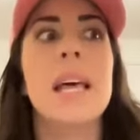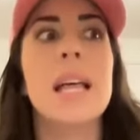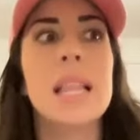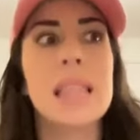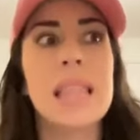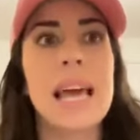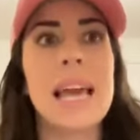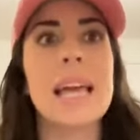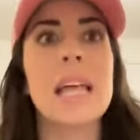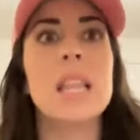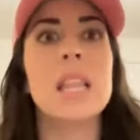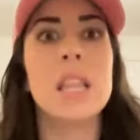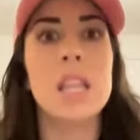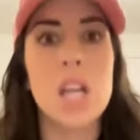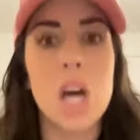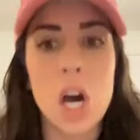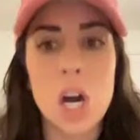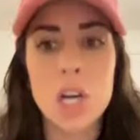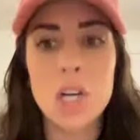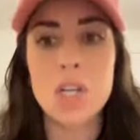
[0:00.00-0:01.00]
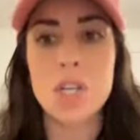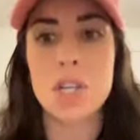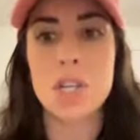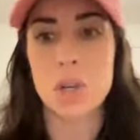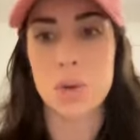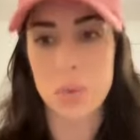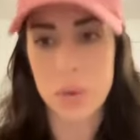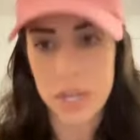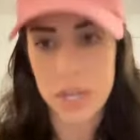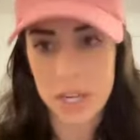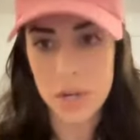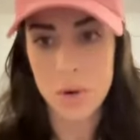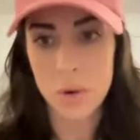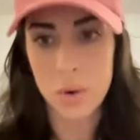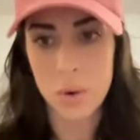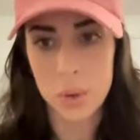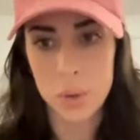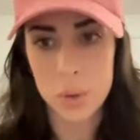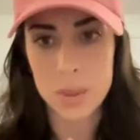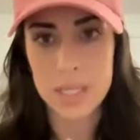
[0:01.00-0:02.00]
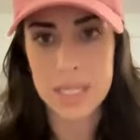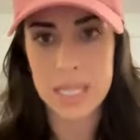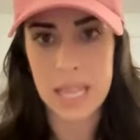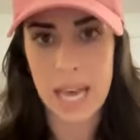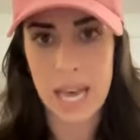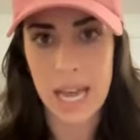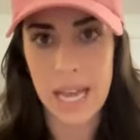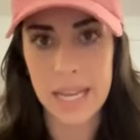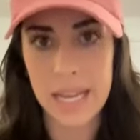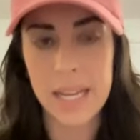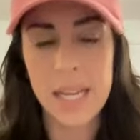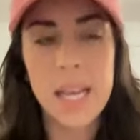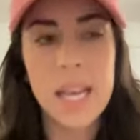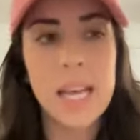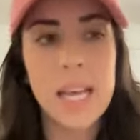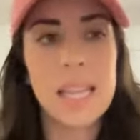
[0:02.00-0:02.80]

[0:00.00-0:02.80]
like, luxury cruise line.